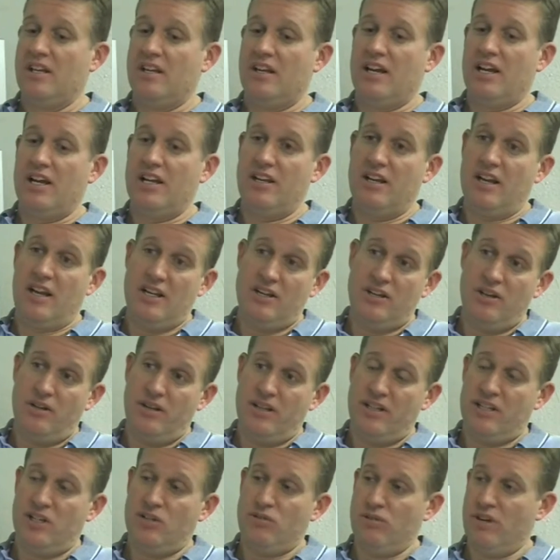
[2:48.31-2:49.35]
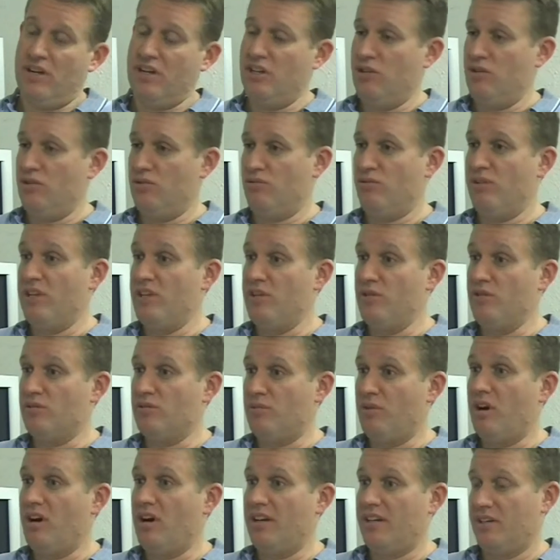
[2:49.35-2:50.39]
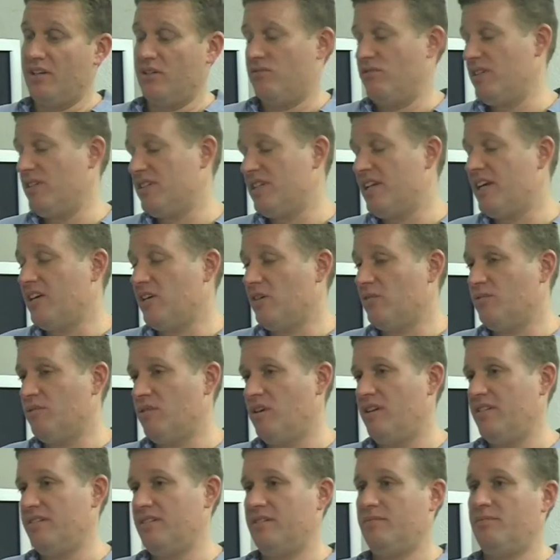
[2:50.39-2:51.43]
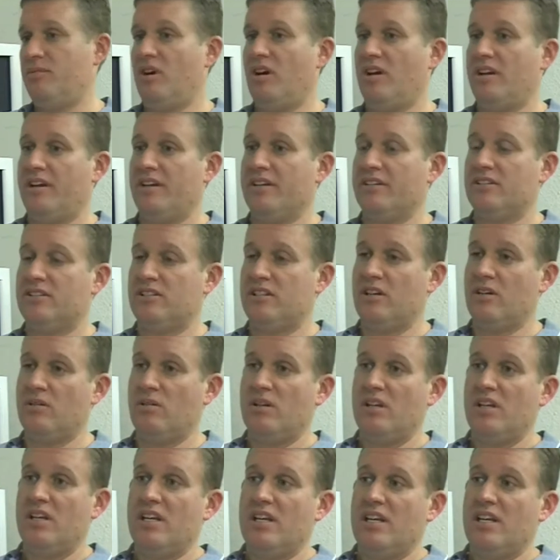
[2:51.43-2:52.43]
I know that they're trying to use reused products, recycled products. So,